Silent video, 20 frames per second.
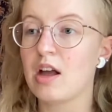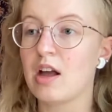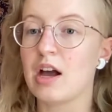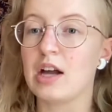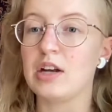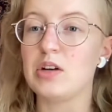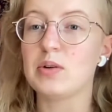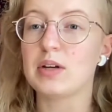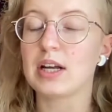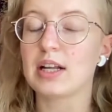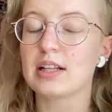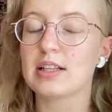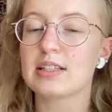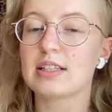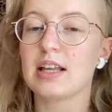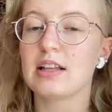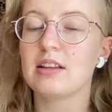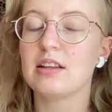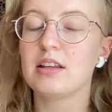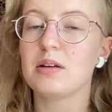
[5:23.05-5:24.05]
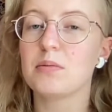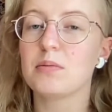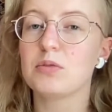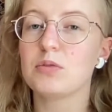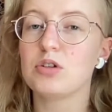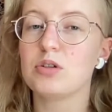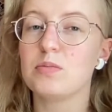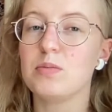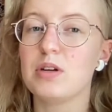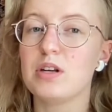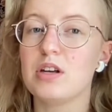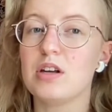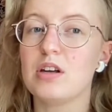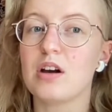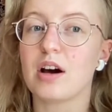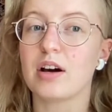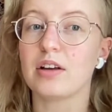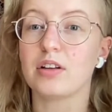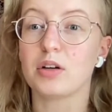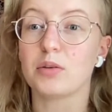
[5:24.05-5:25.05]
And you can set them to be
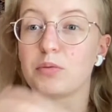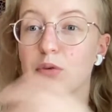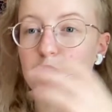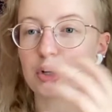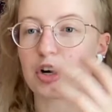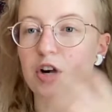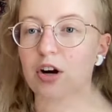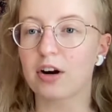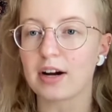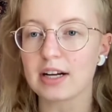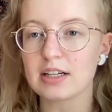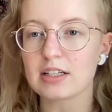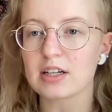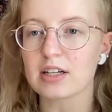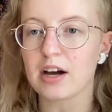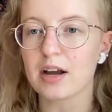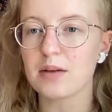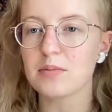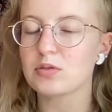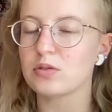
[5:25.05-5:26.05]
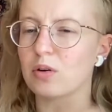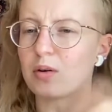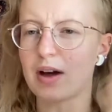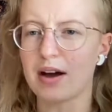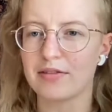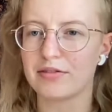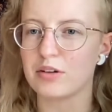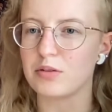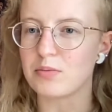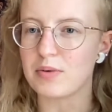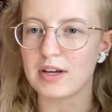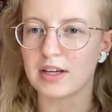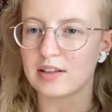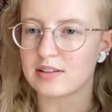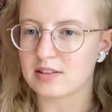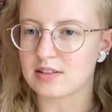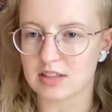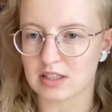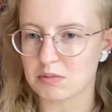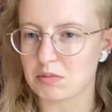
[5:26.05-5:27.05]
either recurring times, so every week
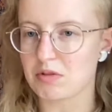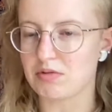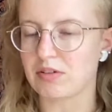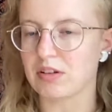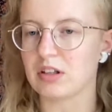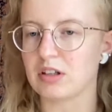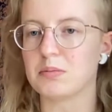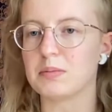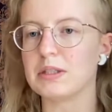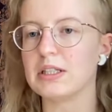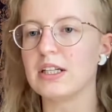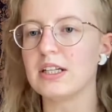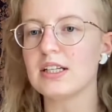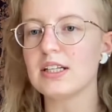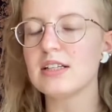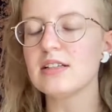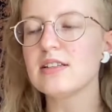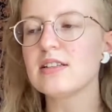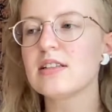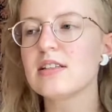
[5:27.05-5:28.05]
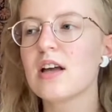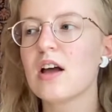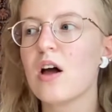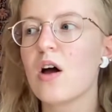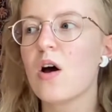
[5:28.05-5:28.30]
it's the same availabilities,